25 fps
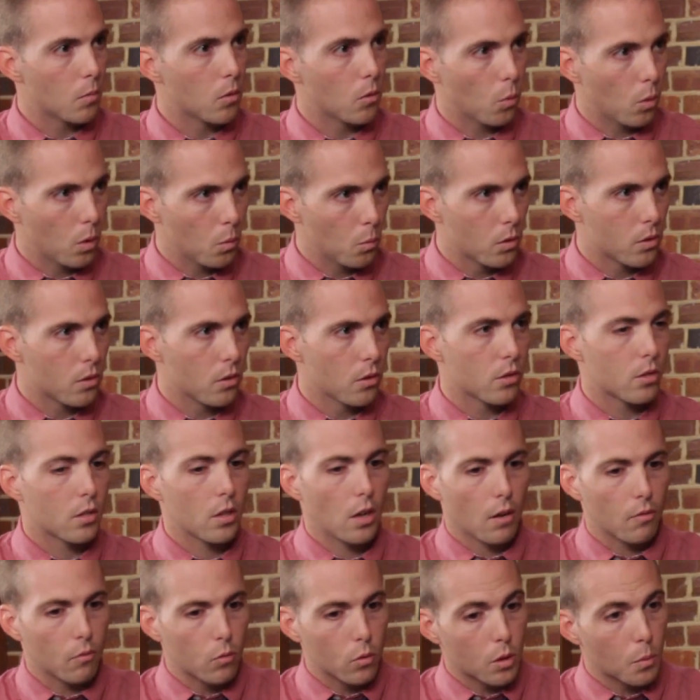the one with
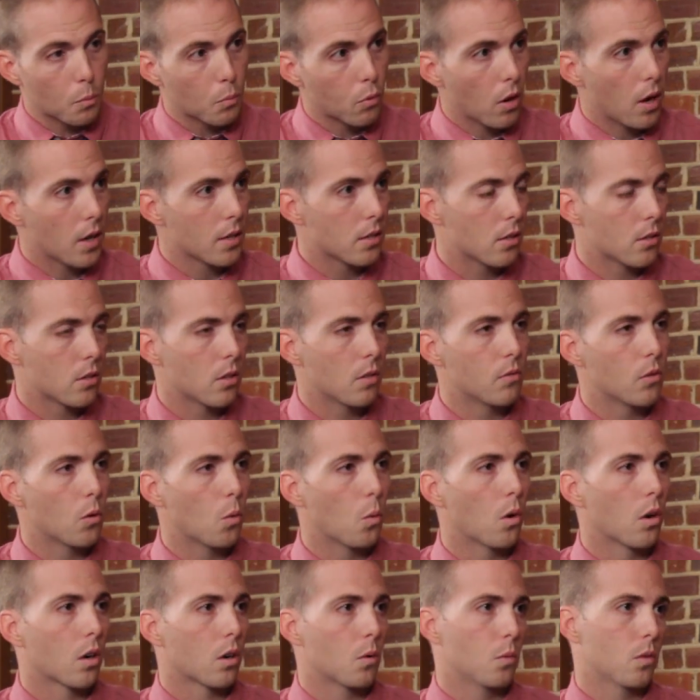yourself, with the process of
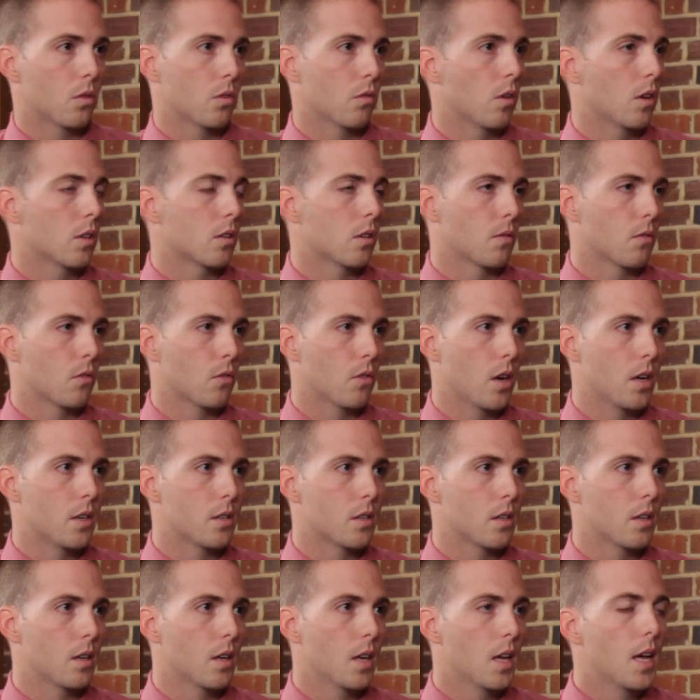your work, and with the rest of
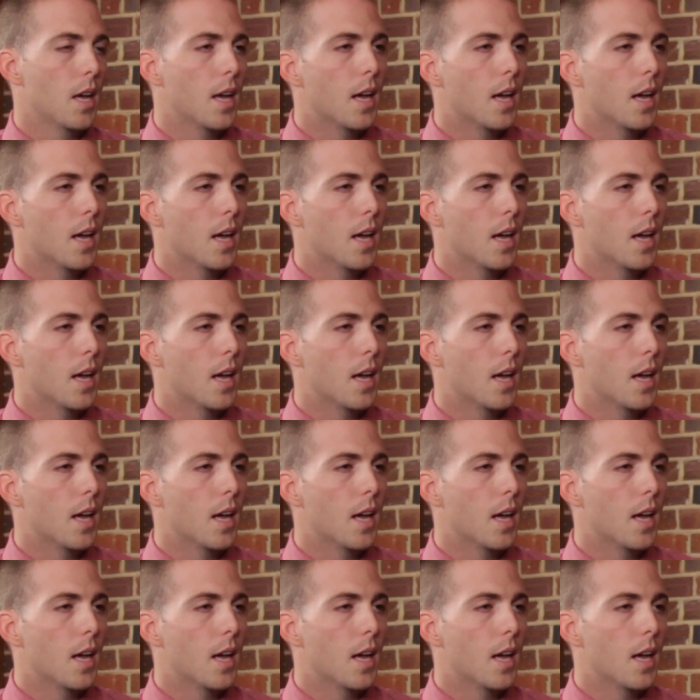creation?